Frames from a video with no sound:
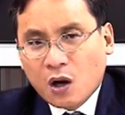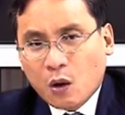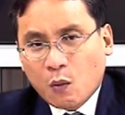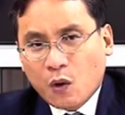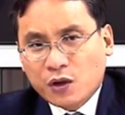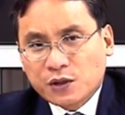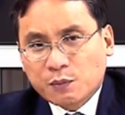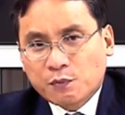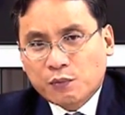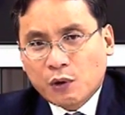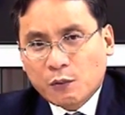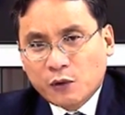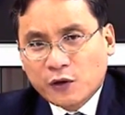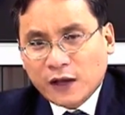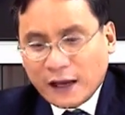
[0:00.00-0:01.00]
was
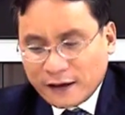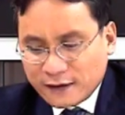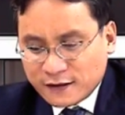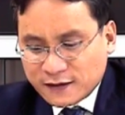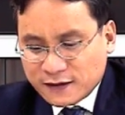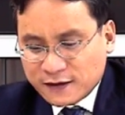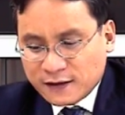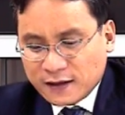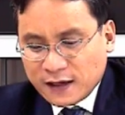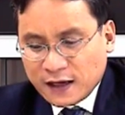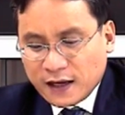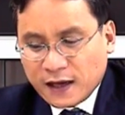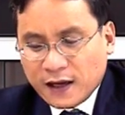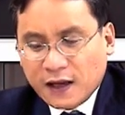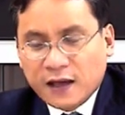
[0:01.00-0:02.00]
promulgated
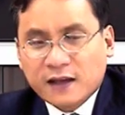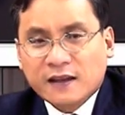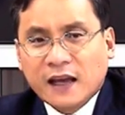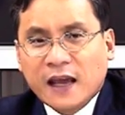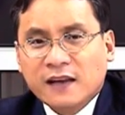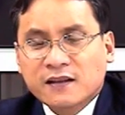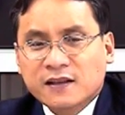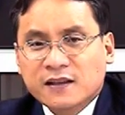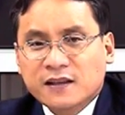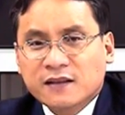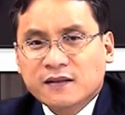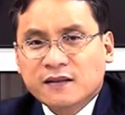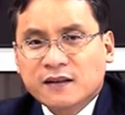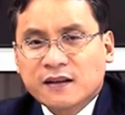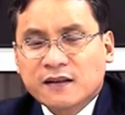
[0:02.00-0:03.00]
in
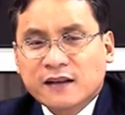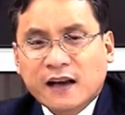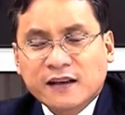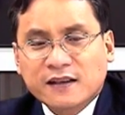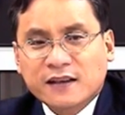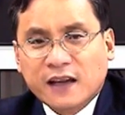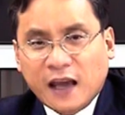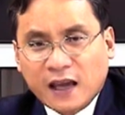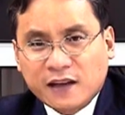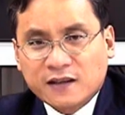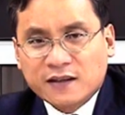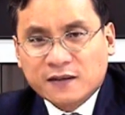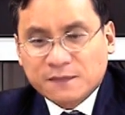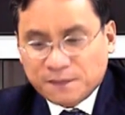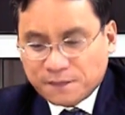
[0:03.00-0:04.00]
1898.